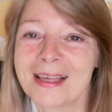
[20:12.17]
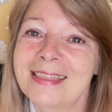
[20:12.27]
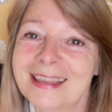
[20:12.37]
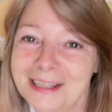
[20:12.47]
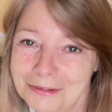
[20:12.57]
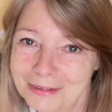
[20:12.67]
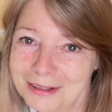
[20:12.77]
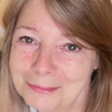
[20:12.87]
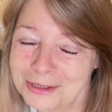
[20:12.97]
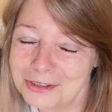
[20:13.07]
Thank you
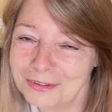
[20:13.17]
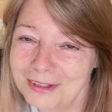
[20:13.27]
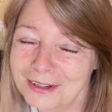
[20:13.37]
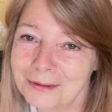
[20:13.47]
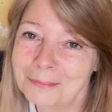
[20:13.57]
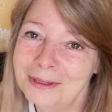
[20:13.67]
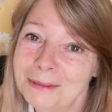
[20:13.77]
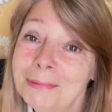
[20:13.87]
very much for your company.